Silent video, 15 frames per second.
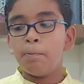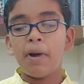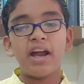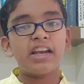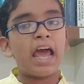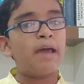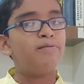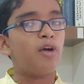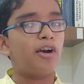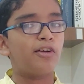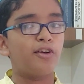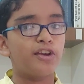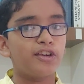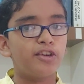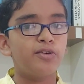But I'm
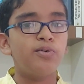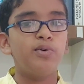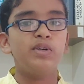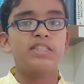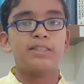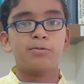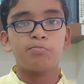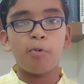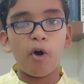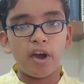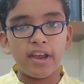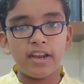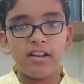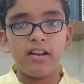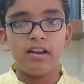not going to
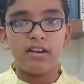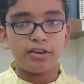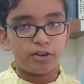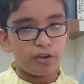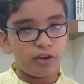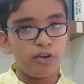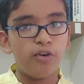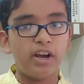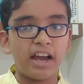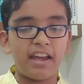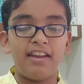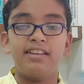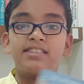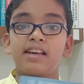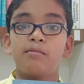spoil to you
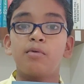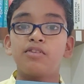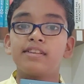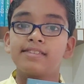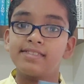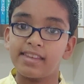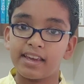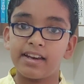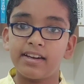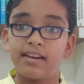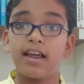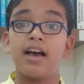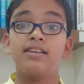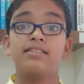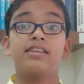guys about the second
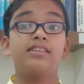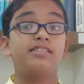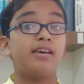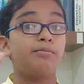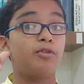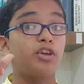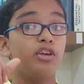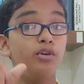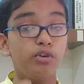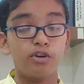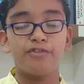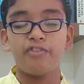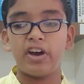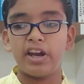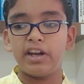task, it's up to you
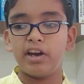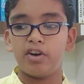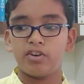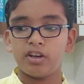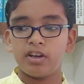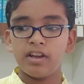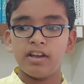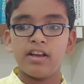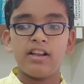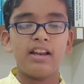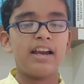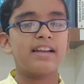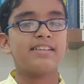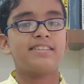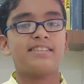to find out.
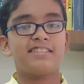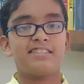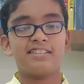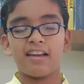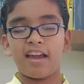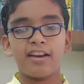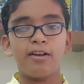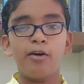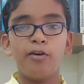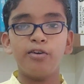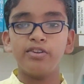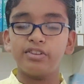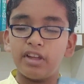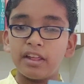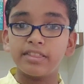Let us
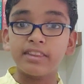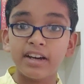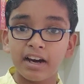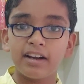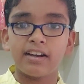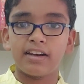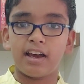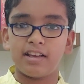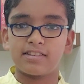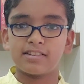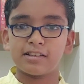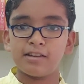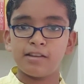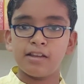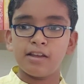go to the third
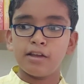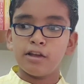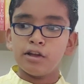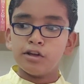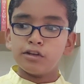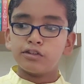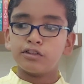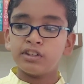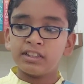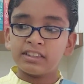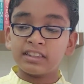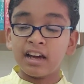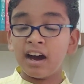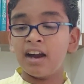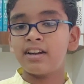task. So
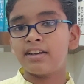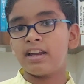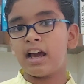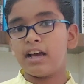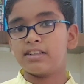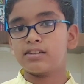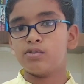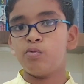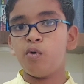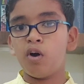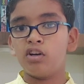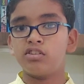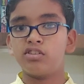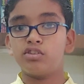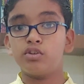the third task
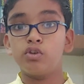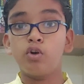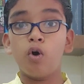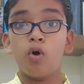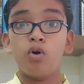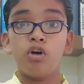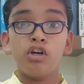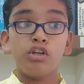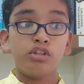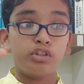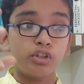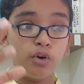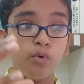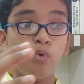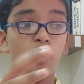was to go
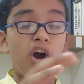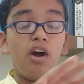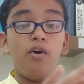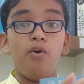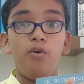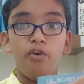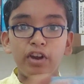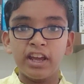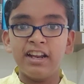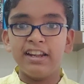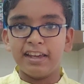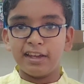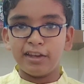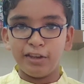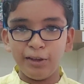through a
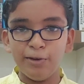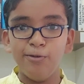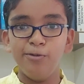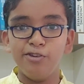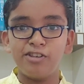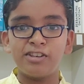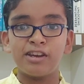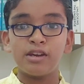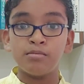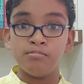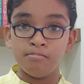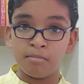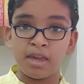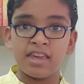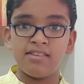really huge
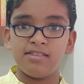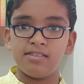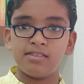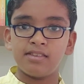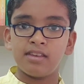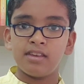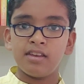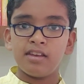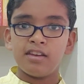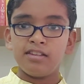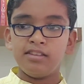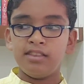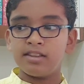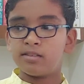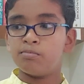maze.
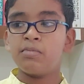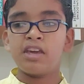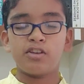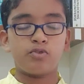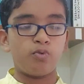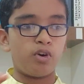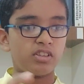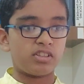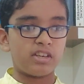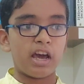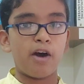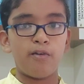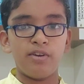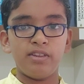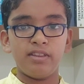This maze was
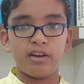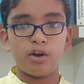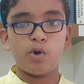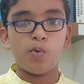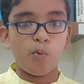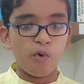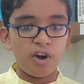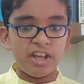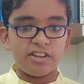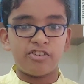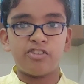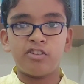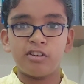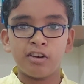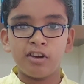now in the
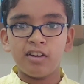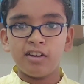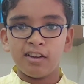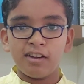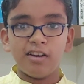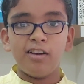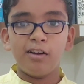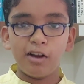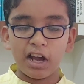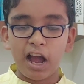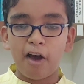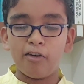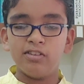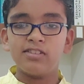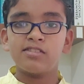Quidditch
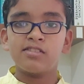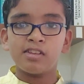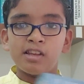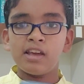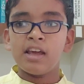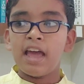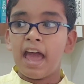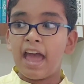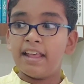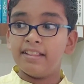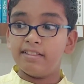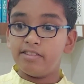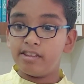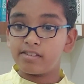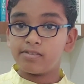grounds,
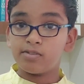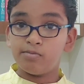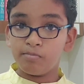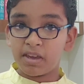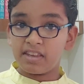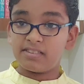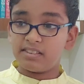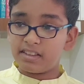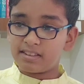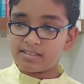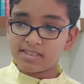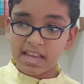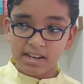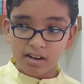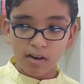and this maze, in the
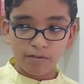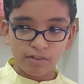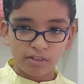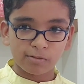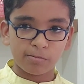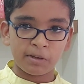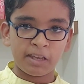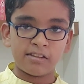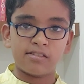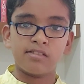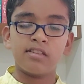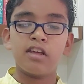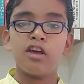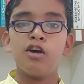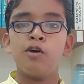center of this
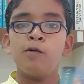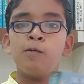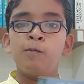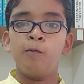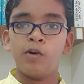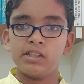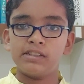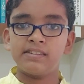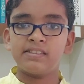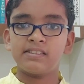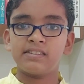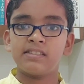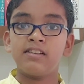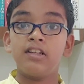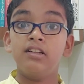maze,
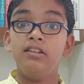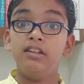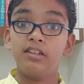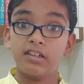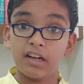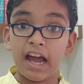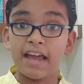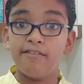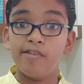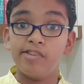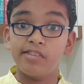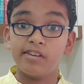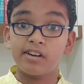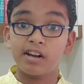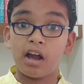was the
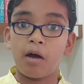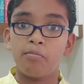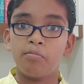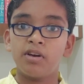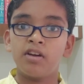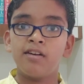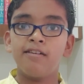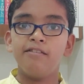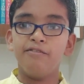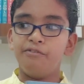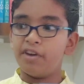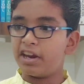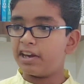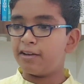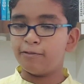Triwizard Cup
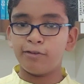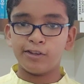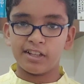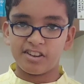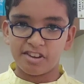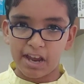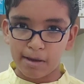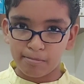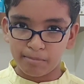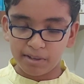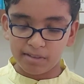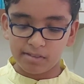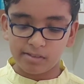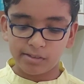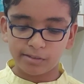waiting for the
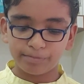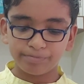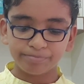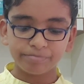champions.